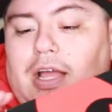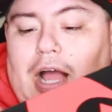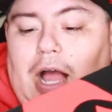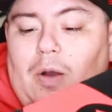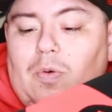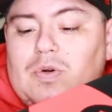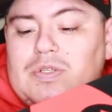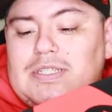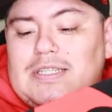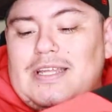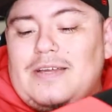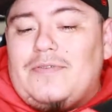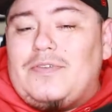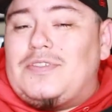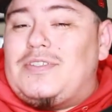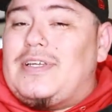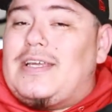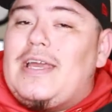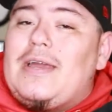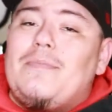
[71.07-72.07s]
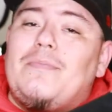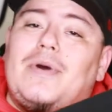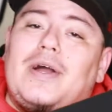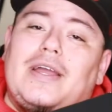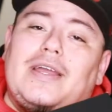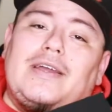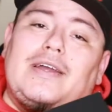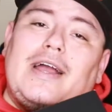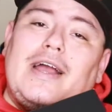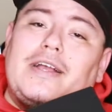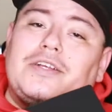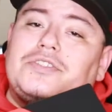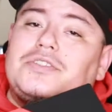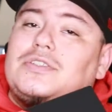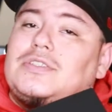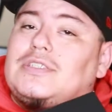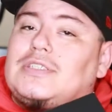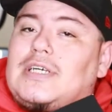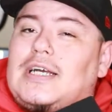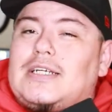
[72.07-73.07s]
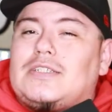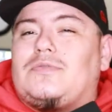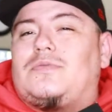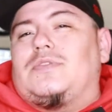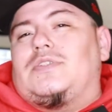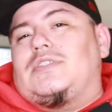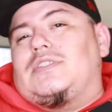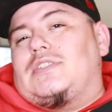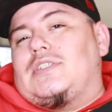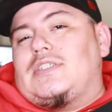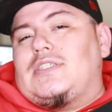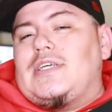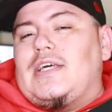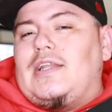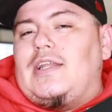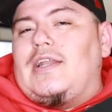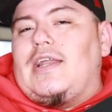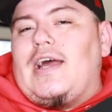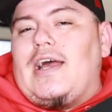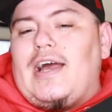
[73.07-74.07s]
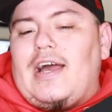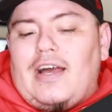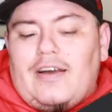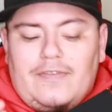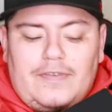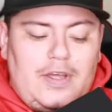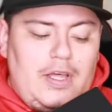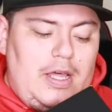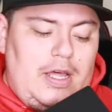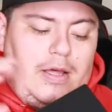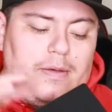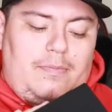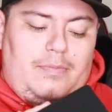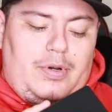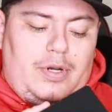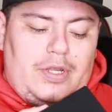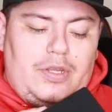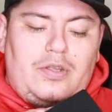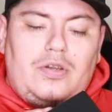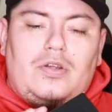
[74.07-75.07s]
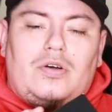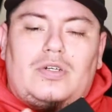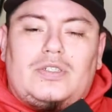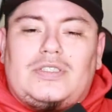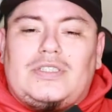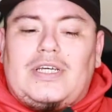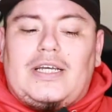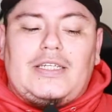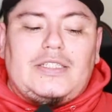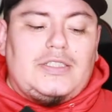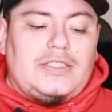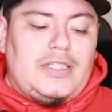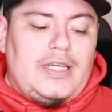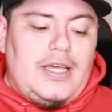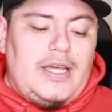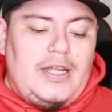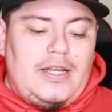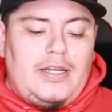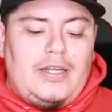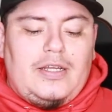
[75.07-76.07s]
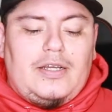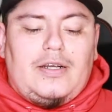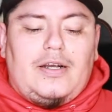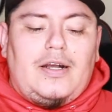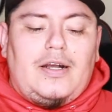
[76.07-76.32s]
I wasn't able to get my actual size, which is a 10.5, but you know, a size 10,